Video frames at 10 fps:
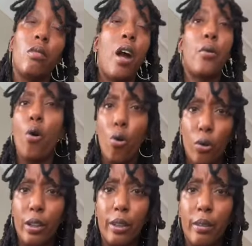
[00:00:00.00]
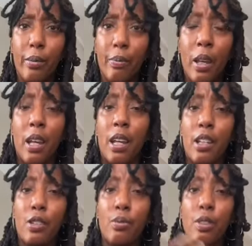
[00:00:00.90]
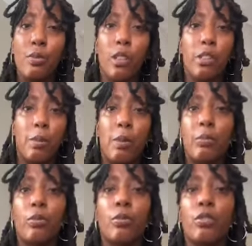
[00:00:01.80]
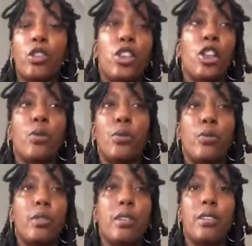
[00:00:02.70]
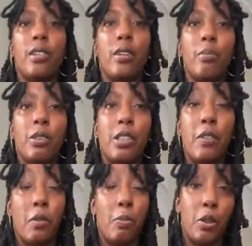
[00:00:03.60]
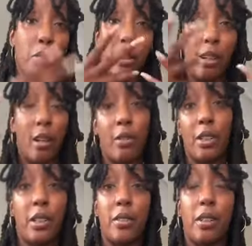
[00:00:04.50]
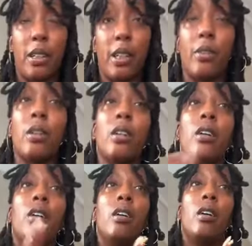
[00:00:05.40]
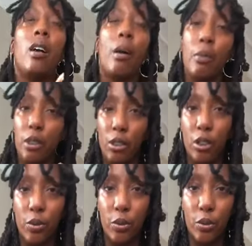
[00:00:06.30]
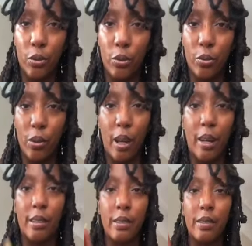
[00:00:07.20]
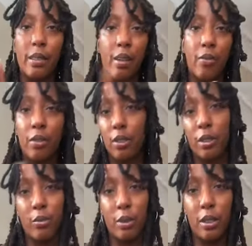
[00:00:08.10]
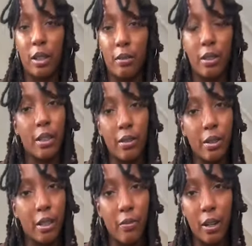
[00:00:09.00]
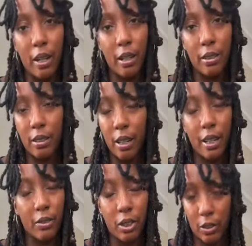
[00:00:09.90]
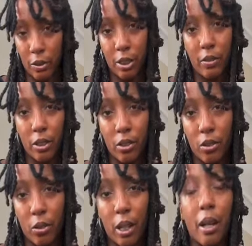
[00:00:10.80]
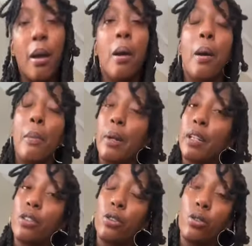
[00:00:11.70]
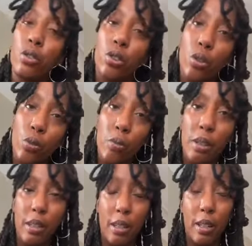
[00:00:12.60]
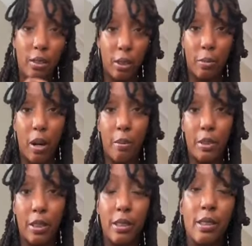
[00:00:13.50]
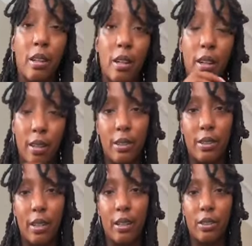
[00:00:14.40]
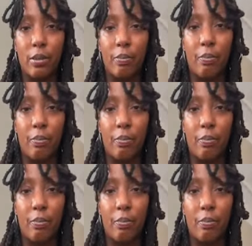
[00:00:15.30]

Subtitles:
unholy is the reason why so many people cheer on celibacy for purity. I have clarity now. I'm going to tell you, I definitely wouldn't have clarity if I did not have sex for 7 years, okay? Because there's so many healing properties in sex,